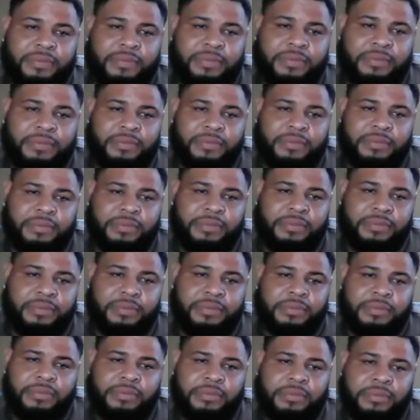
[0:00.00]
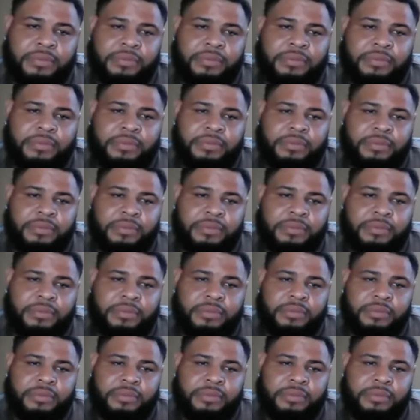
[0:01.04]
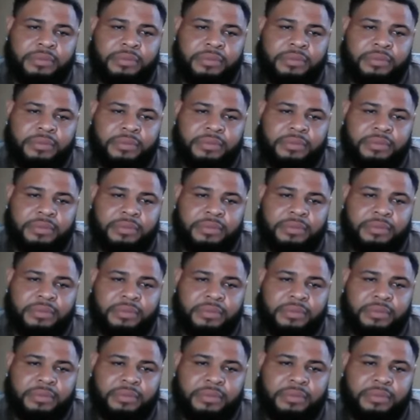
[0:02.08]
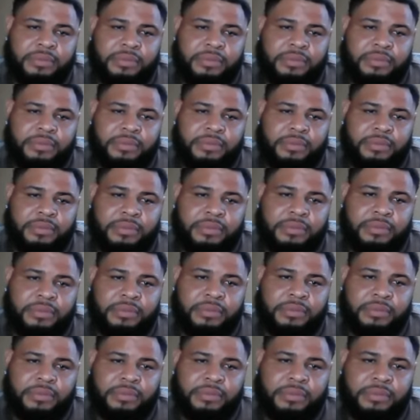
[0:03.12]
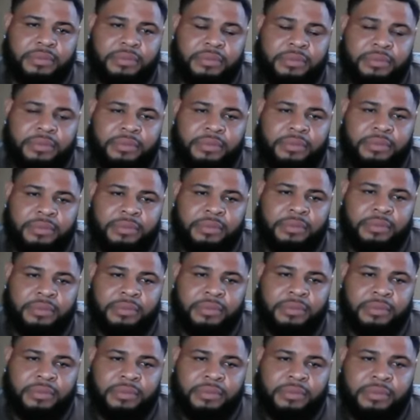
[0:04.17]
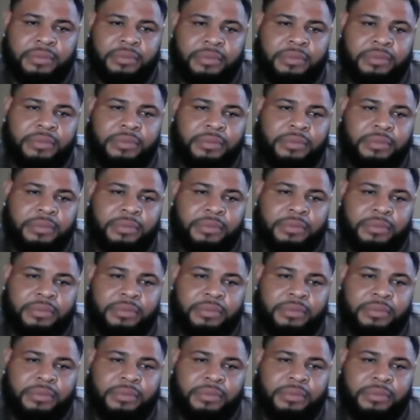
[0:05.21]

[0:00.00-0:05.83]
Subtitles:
This person isn't speaking.